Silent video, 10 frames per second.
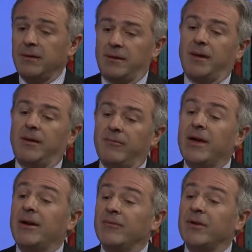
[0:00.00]
The
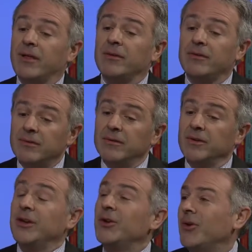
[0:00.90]
founding fathers
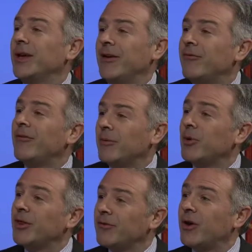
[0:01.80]
did not give
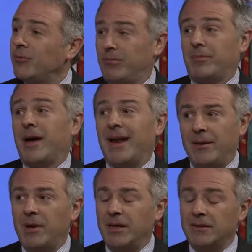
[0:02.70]
everybody the vote by
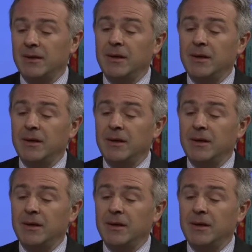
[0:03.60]
any means.